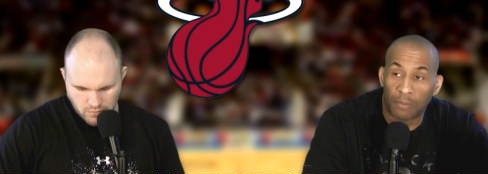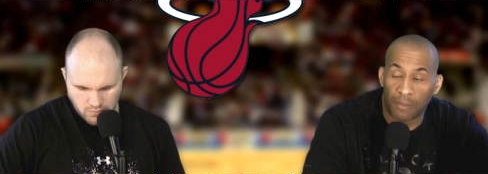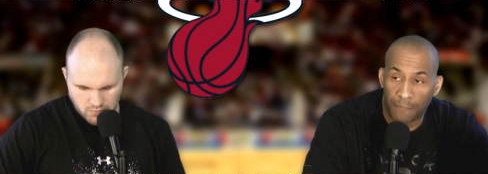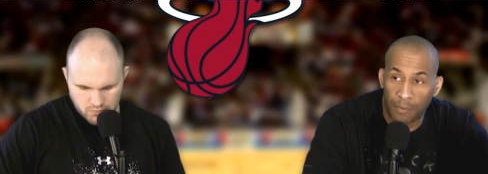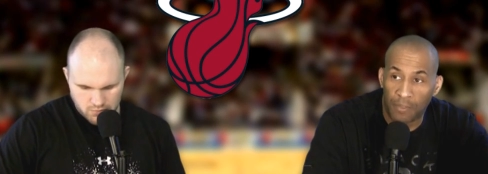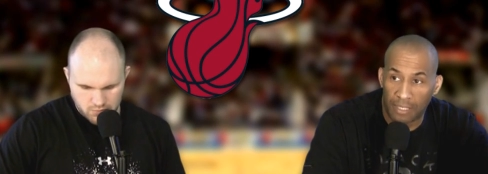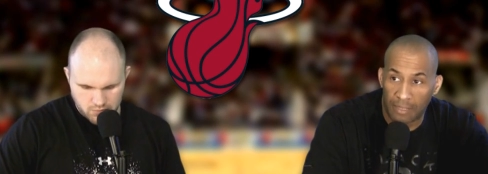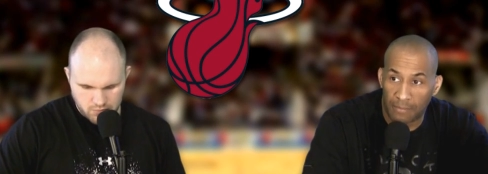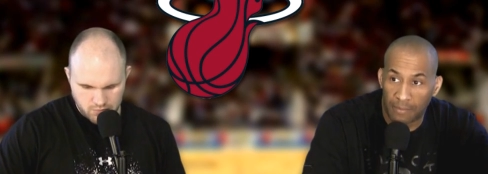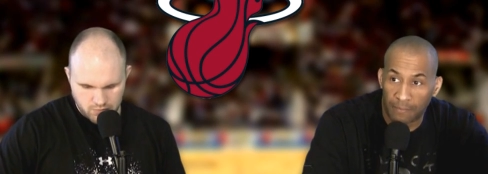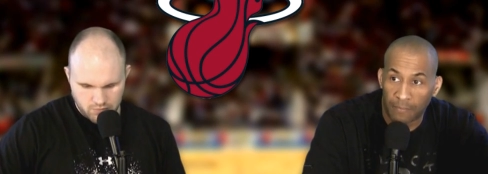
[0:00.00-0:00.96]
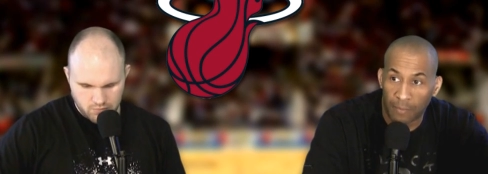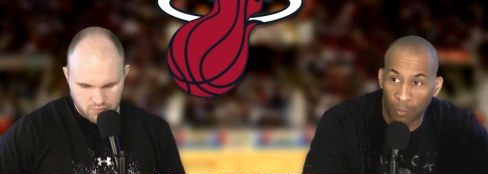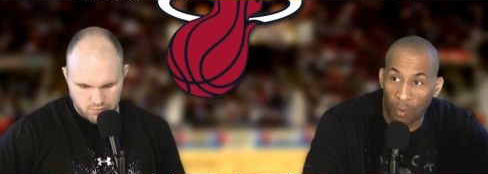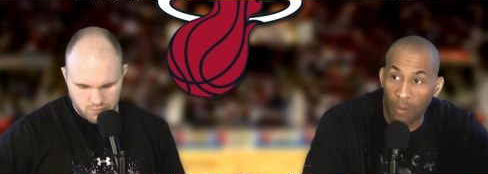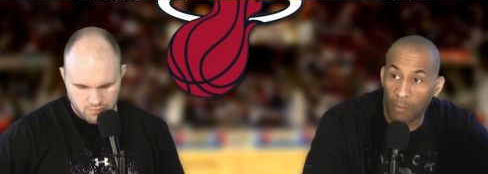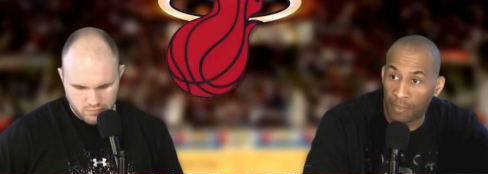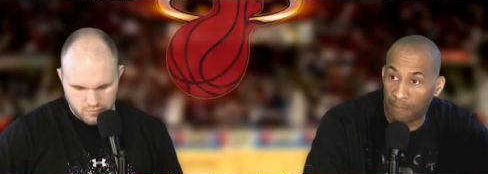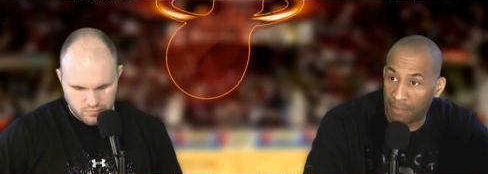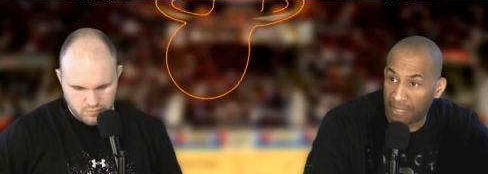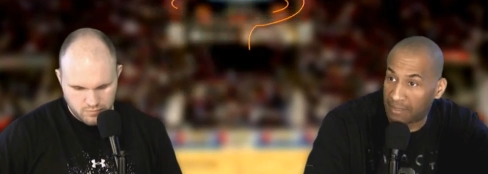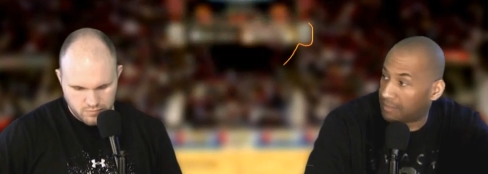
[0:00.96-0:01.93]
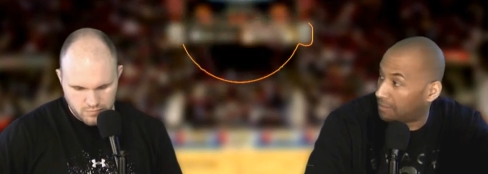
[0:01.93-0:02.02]
Speaker 1: a few teams. One were the
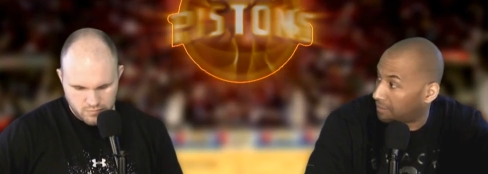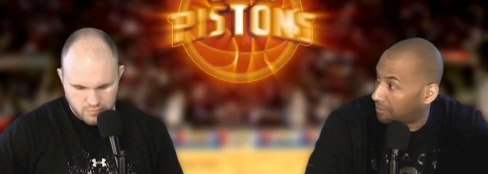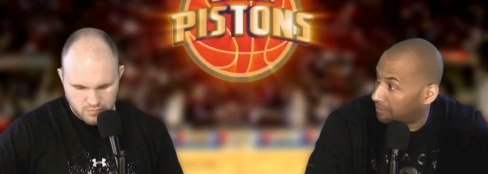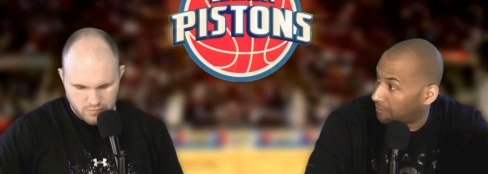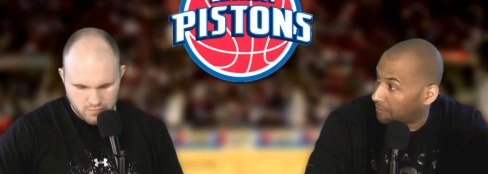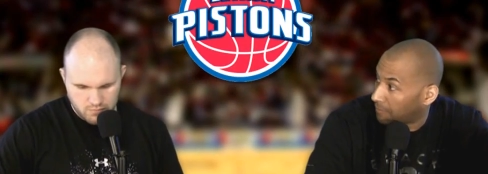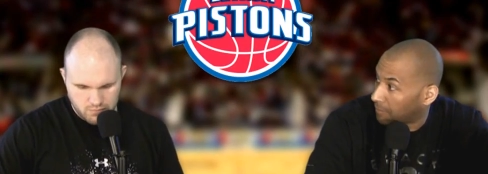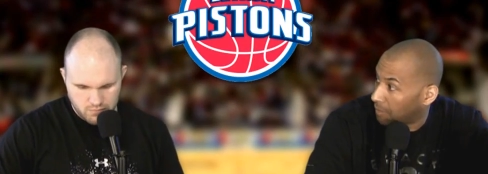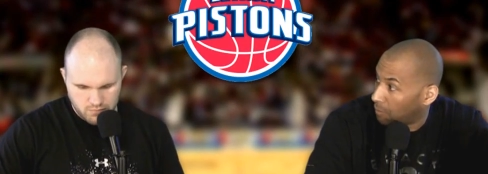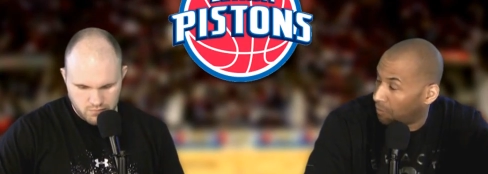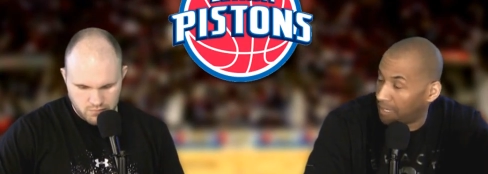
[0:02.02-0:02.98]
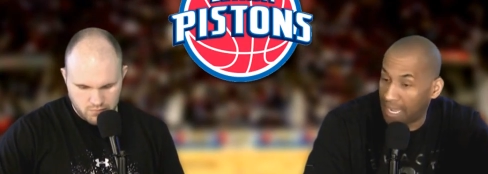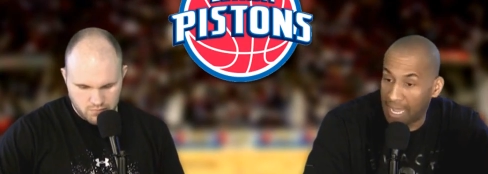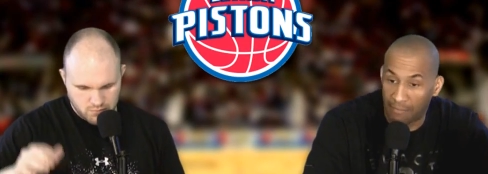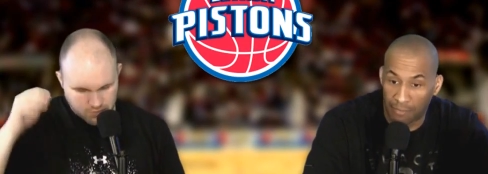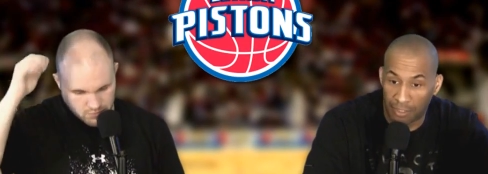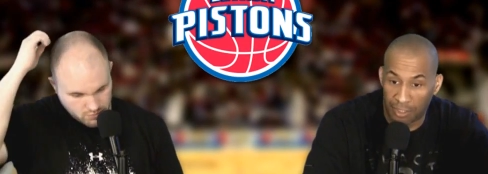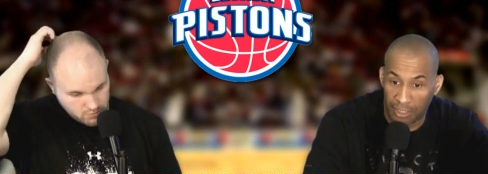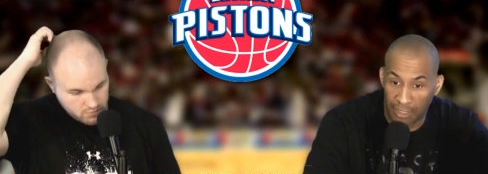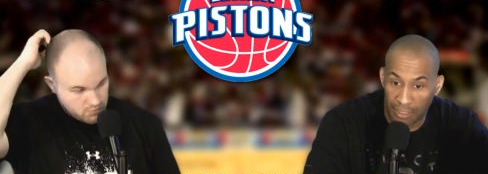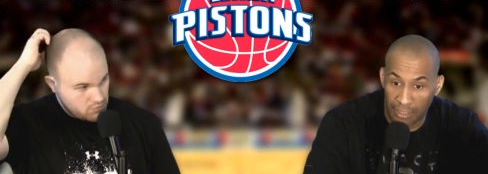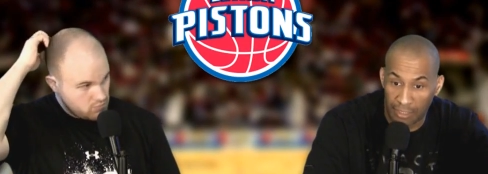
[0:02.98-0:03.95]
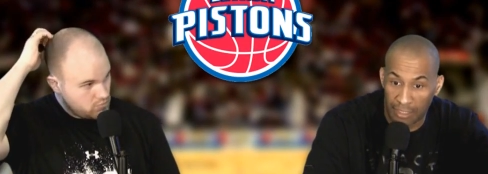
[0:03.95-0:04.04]
Pistons when they had
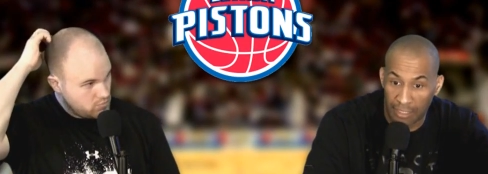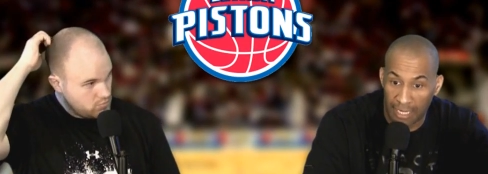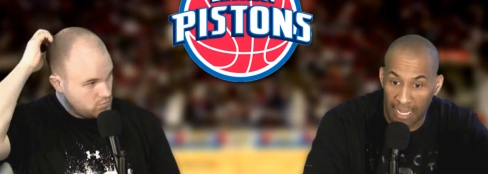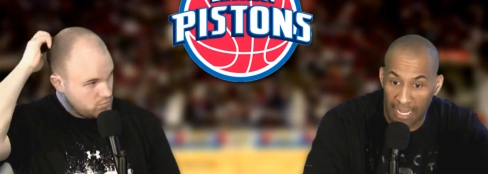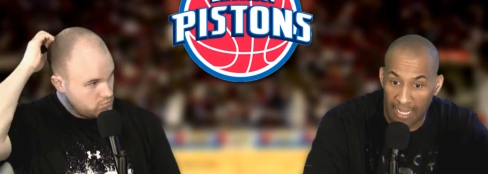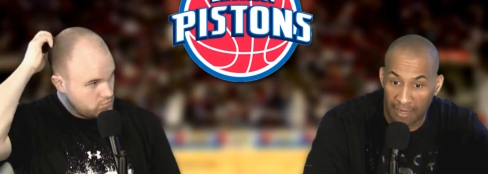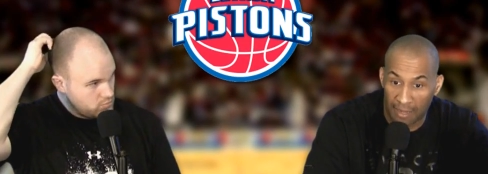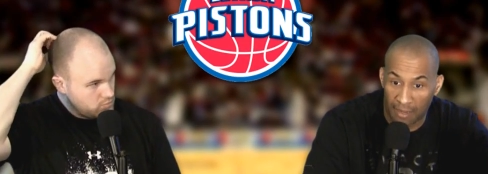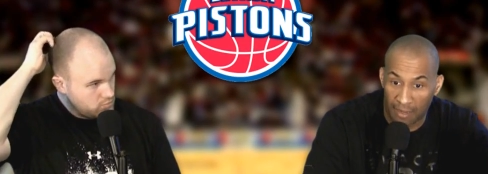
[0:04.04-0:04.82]
Rasheed and they had